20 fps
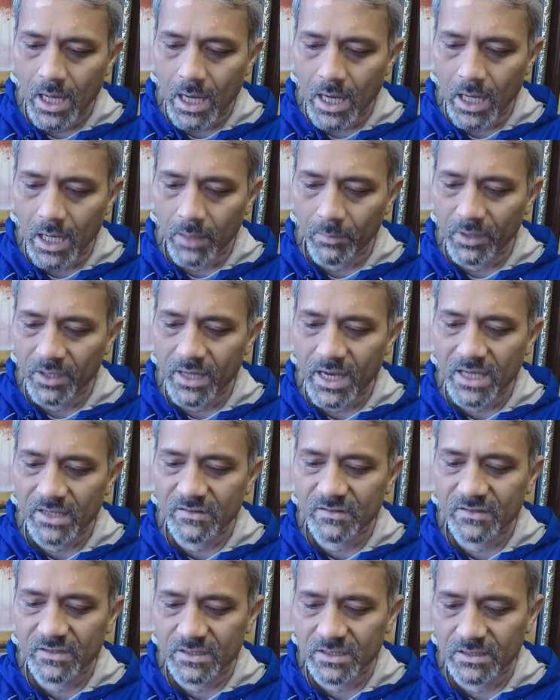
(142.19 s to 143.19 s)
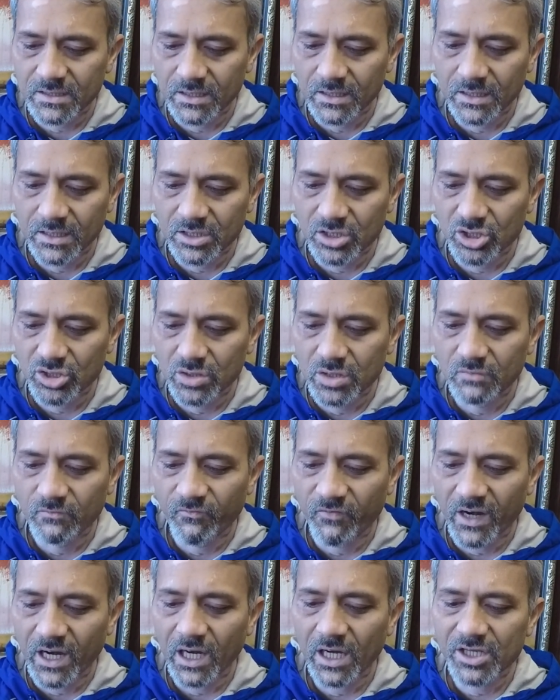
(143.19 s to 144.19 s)
Uh, but that's
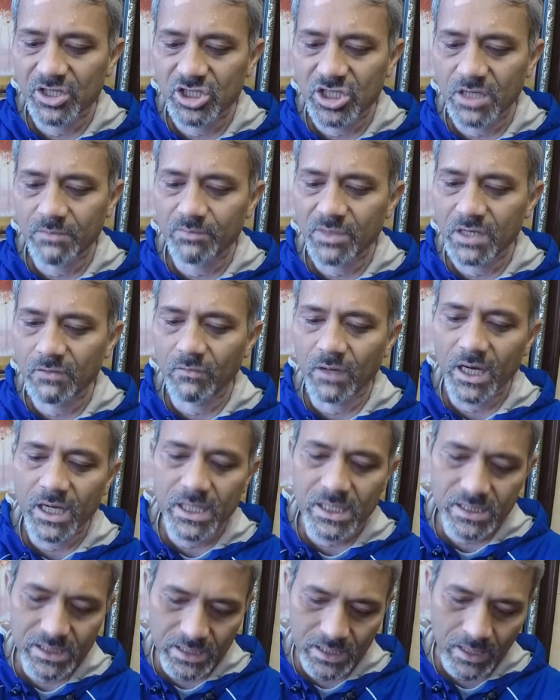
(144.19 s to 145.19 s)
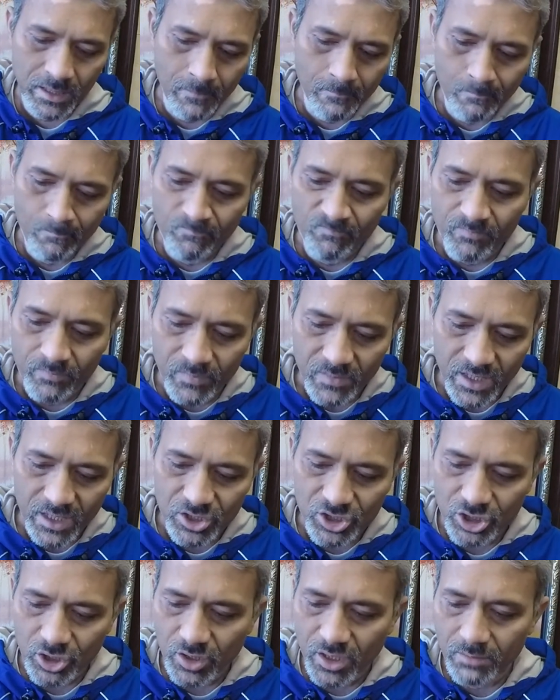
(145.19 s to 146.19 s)
fairly cheap device
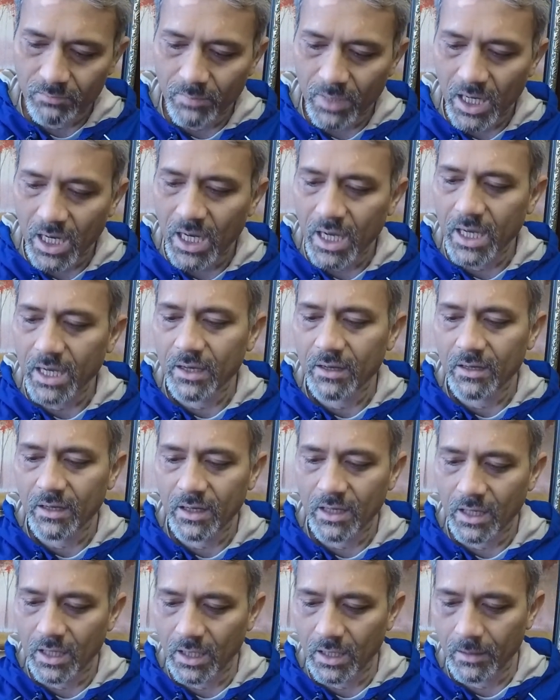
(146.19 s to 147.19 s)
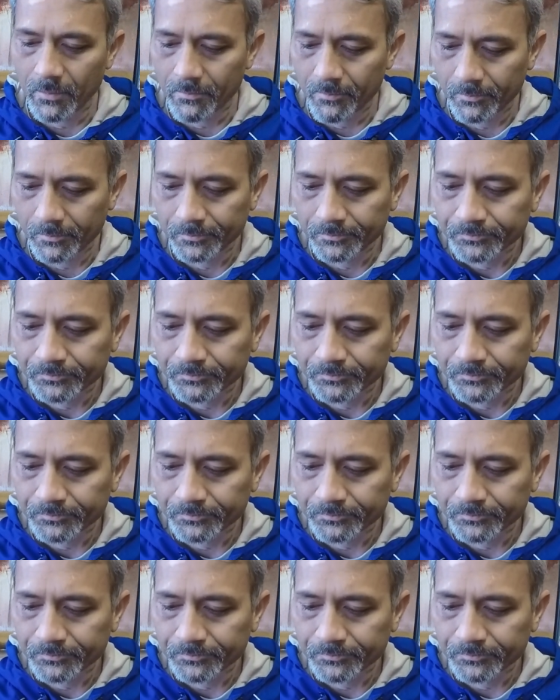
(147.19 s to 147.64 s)
that you can buy. Um,